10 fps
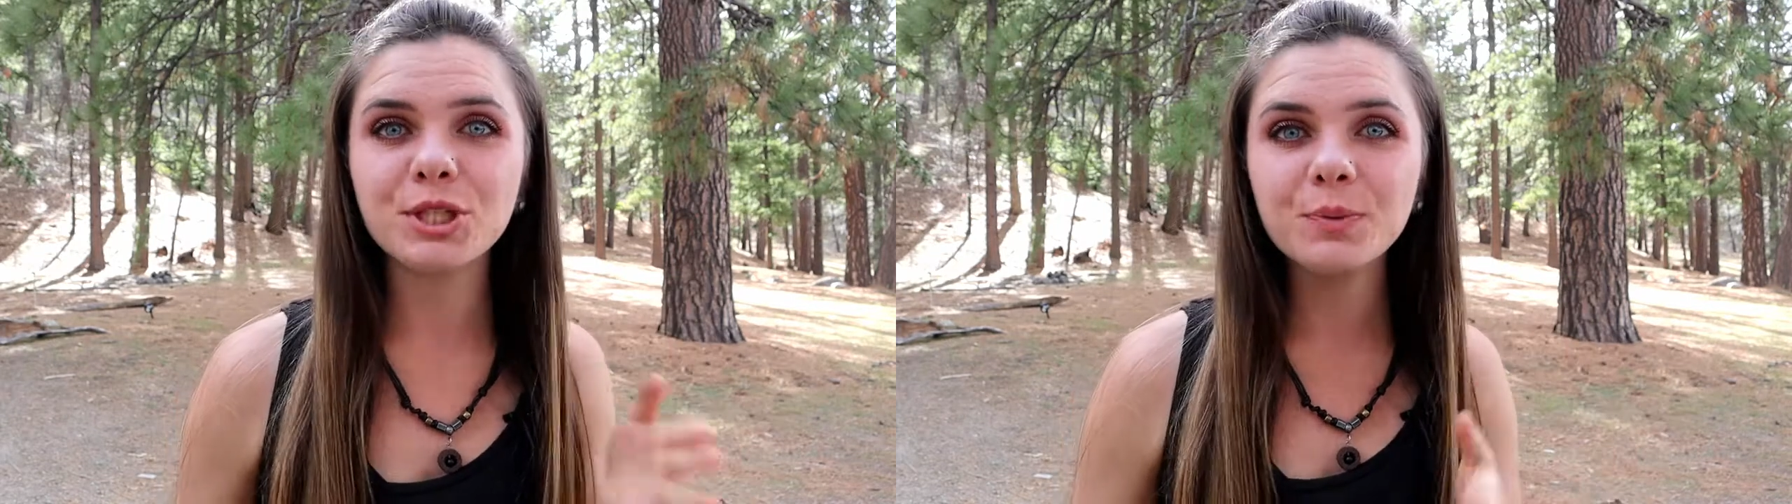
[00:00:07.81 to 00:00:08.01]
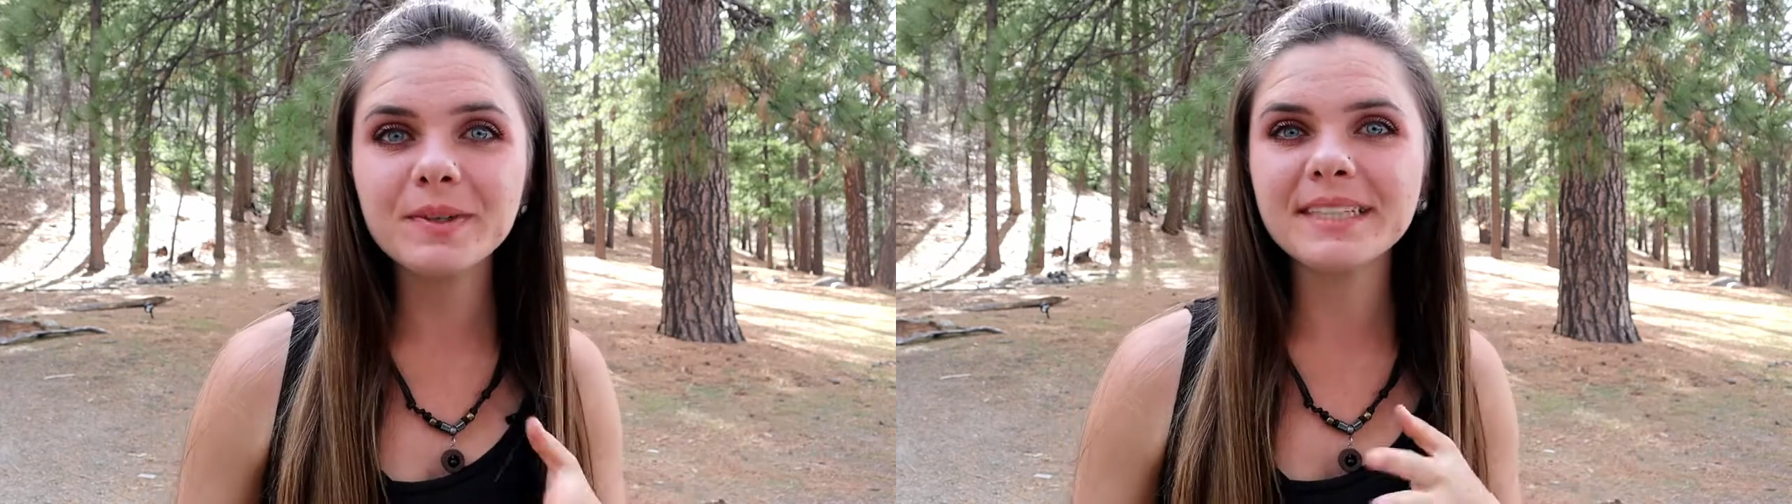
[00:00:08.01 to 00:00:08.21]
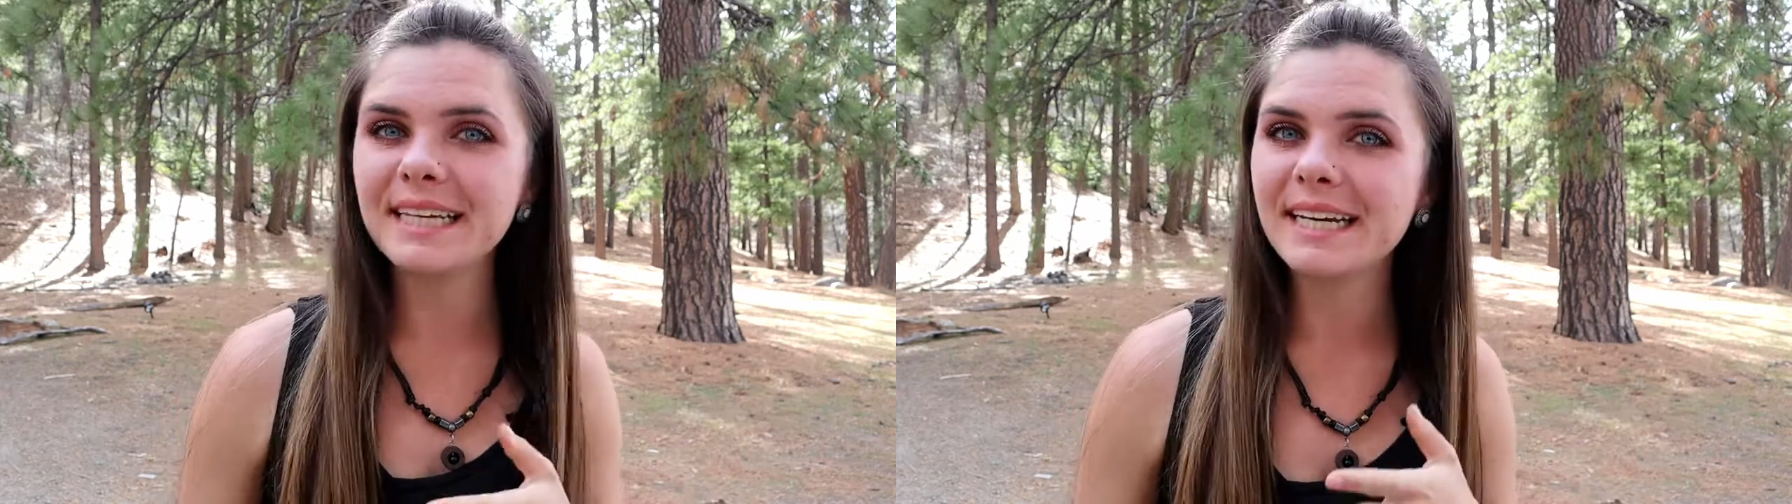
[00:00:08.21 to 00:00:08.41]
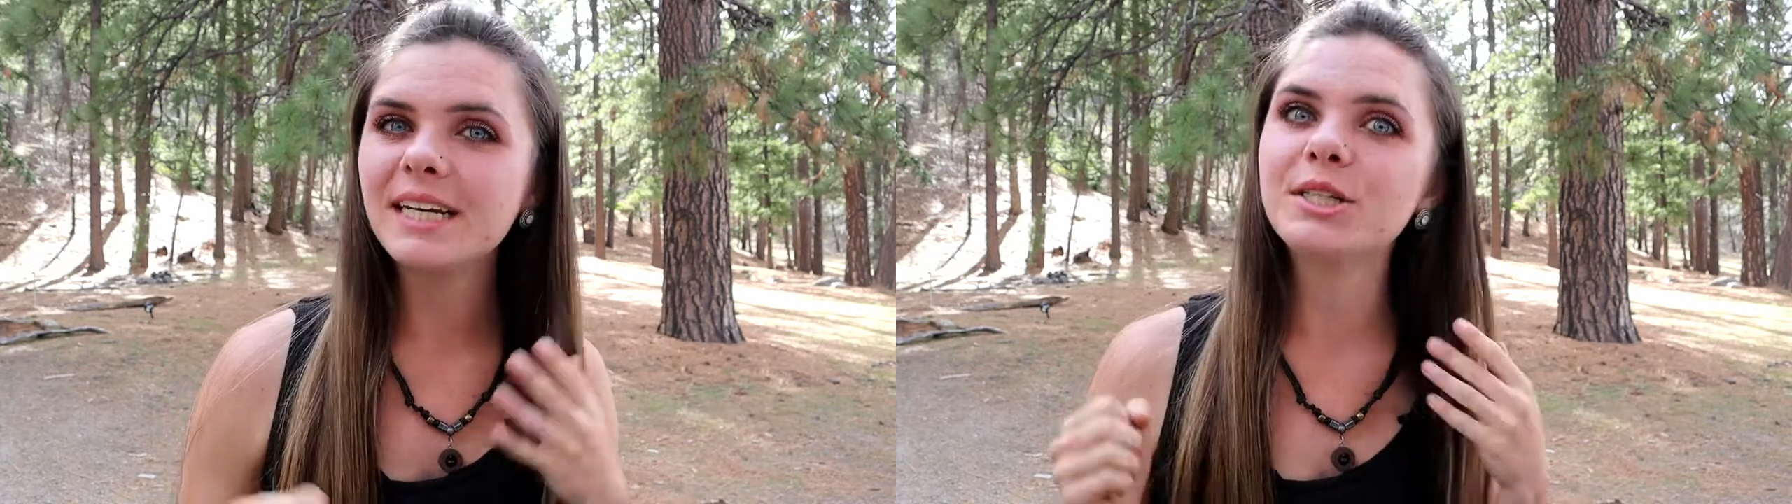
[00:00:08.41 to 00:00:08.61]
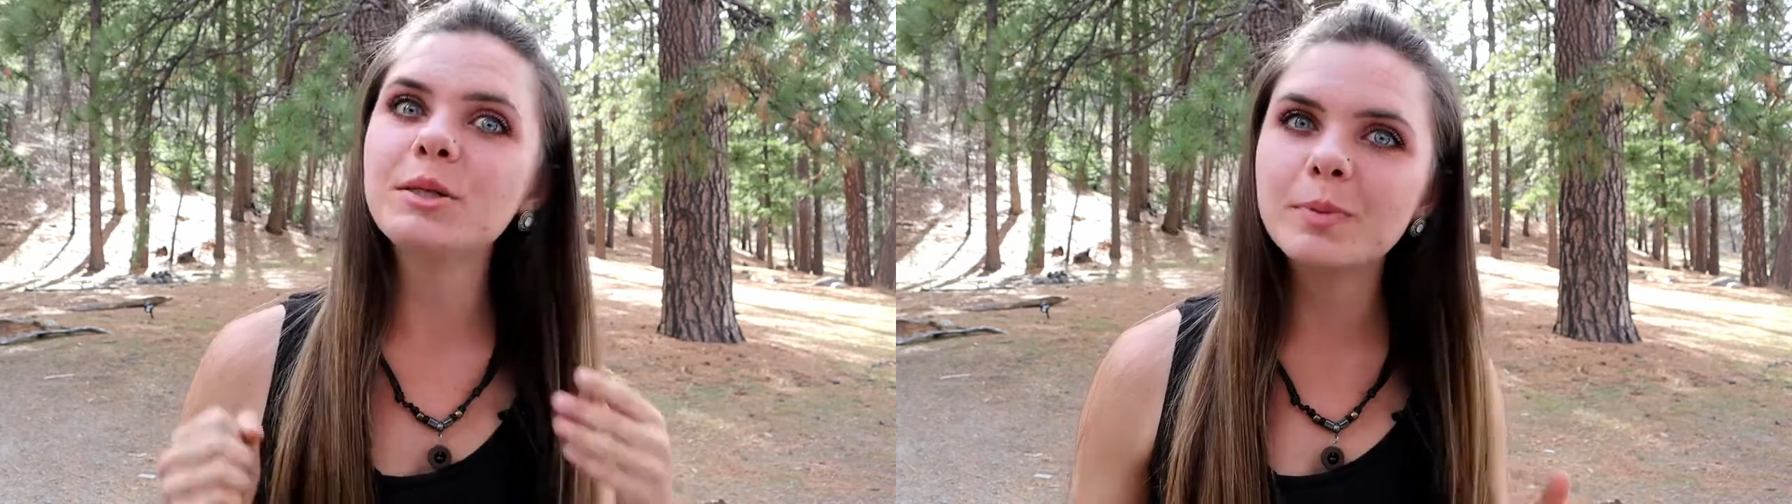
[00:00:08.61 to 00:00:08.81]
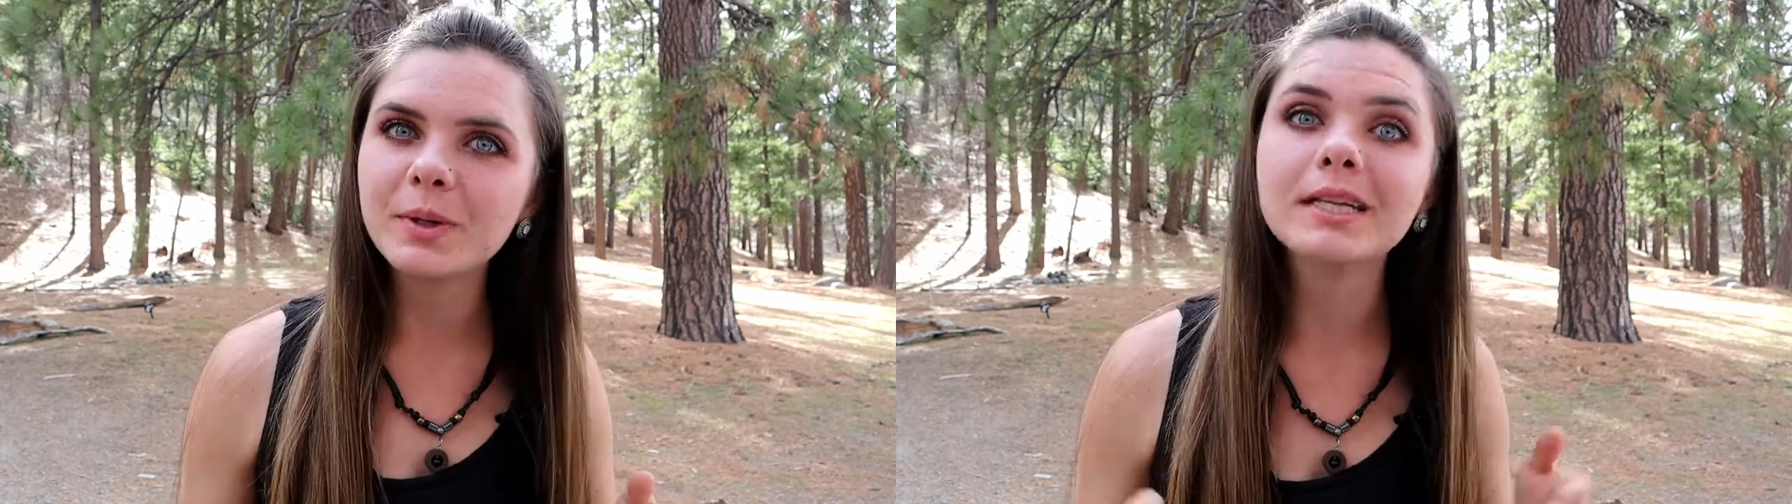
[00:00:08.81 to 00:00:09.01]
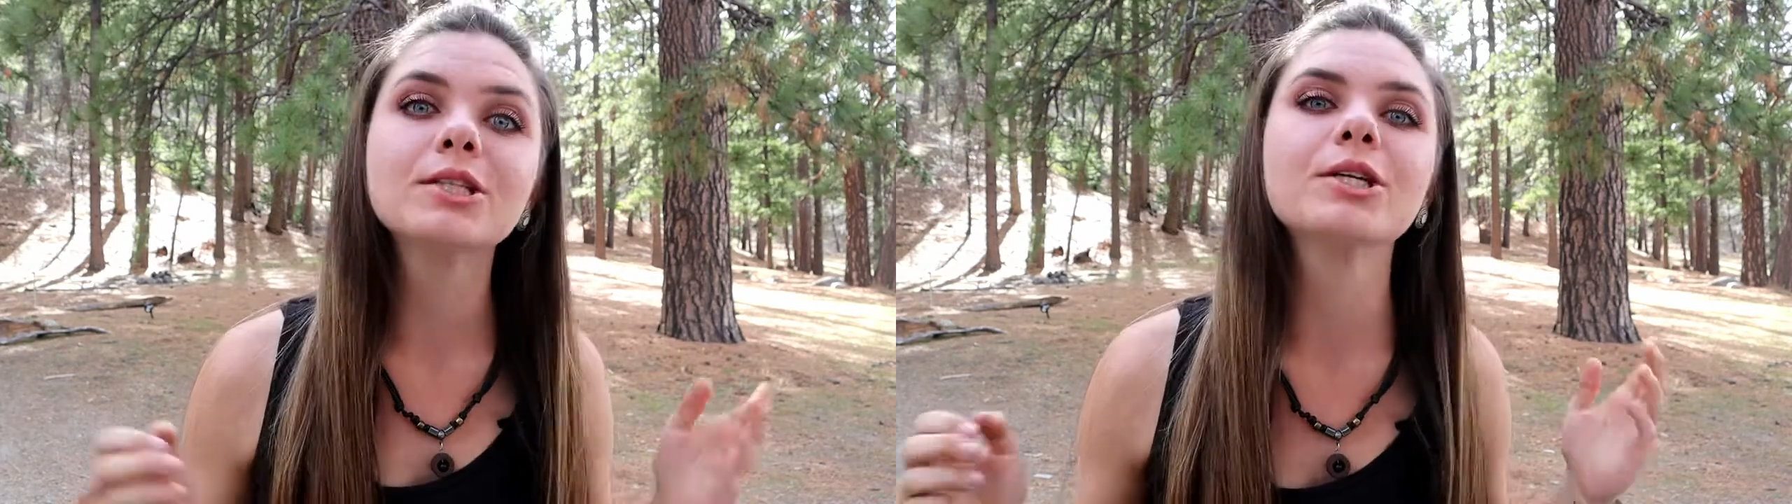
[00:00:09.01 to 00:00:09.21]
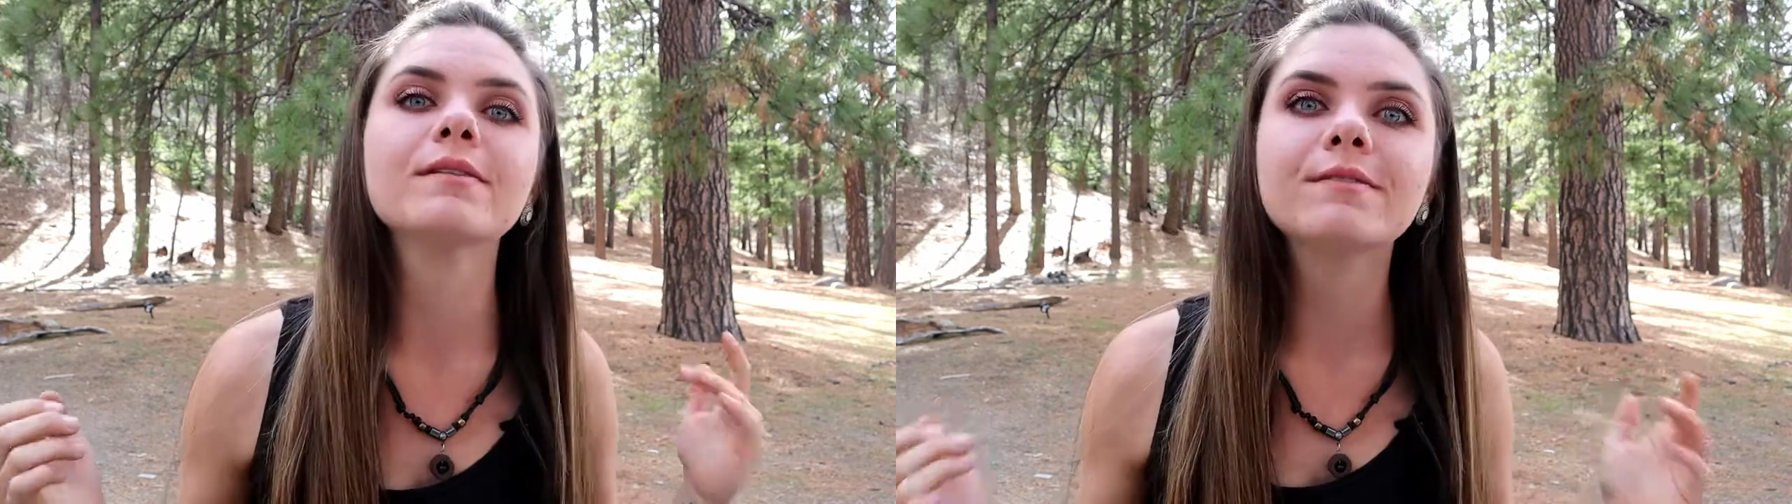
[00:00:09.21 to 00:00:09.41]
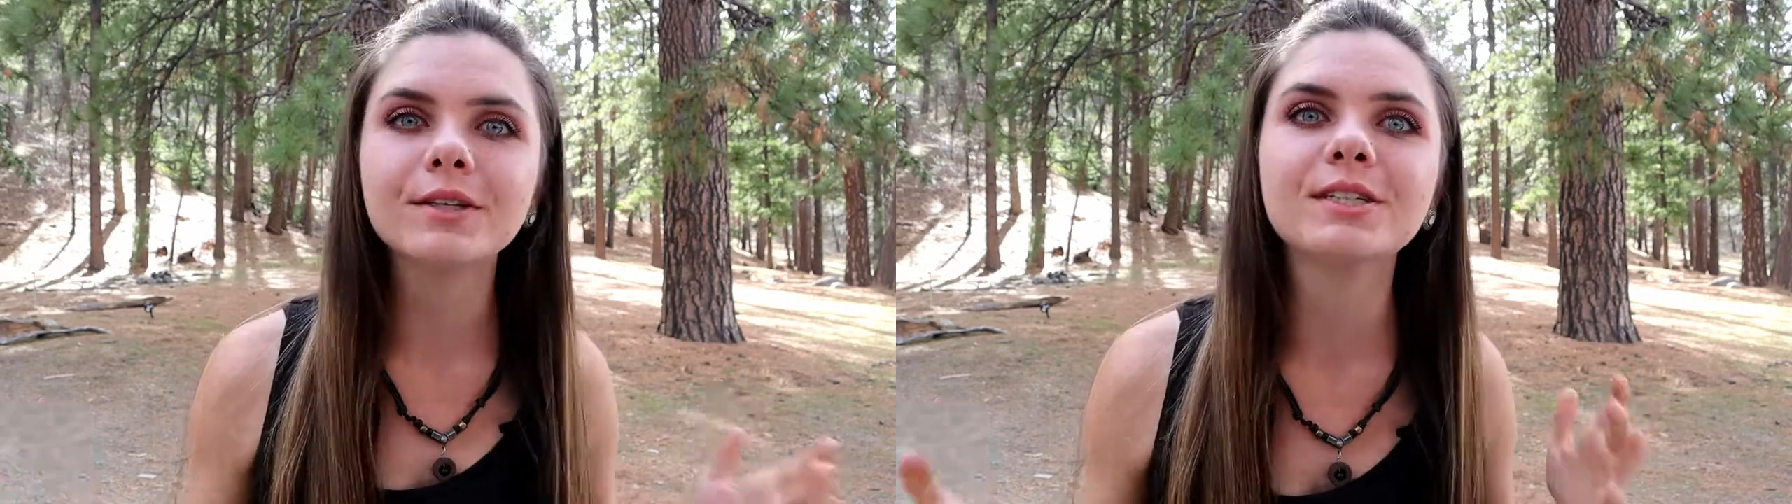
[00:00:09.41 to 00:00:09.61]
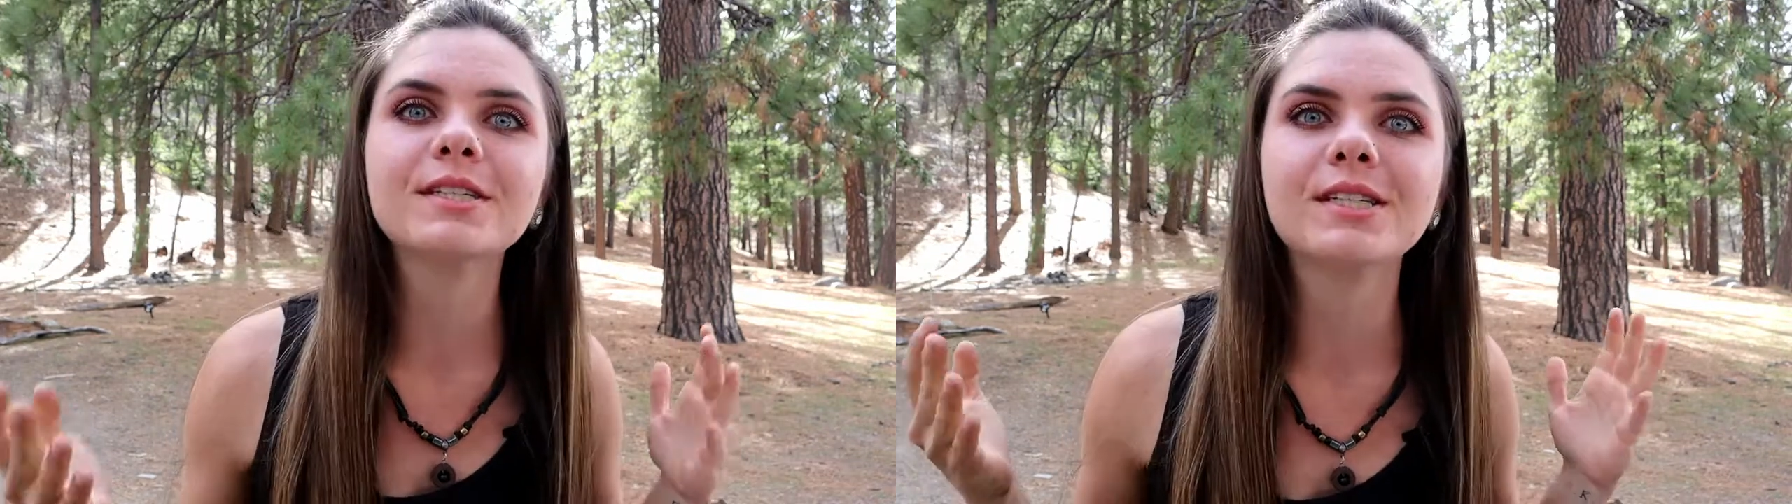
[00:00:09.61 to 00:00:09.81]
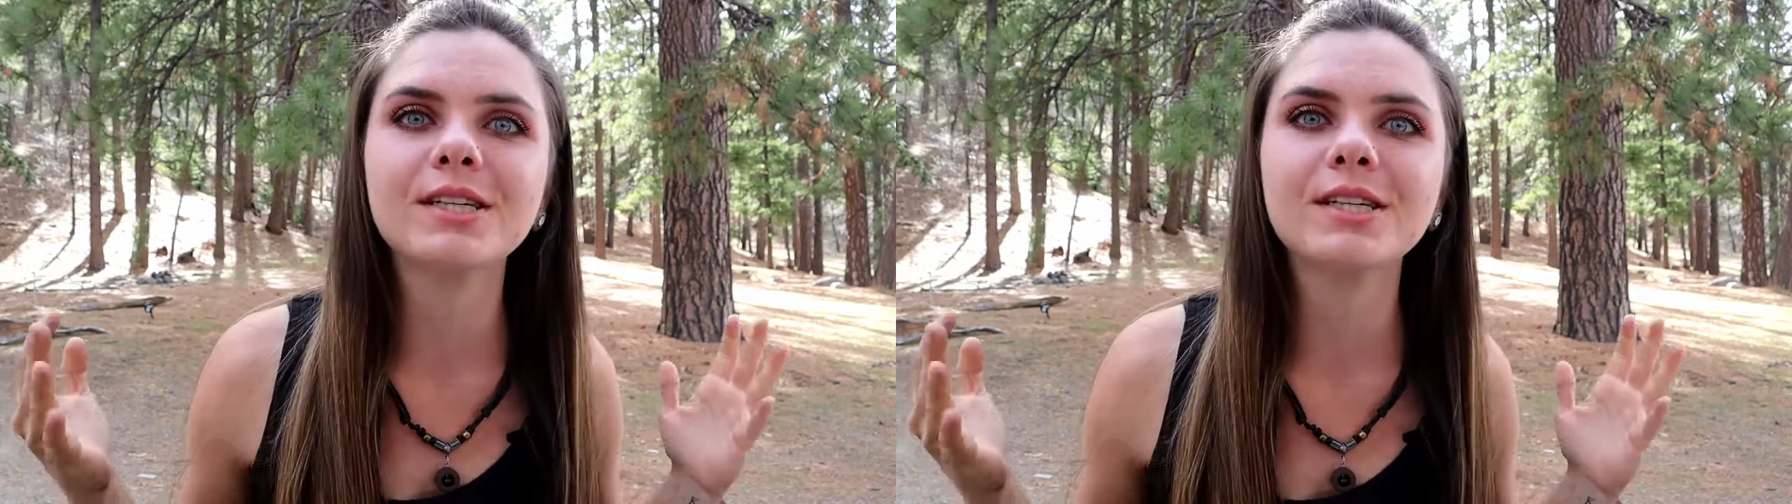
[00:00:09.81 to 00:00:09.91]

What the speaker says: you will need to bring to your first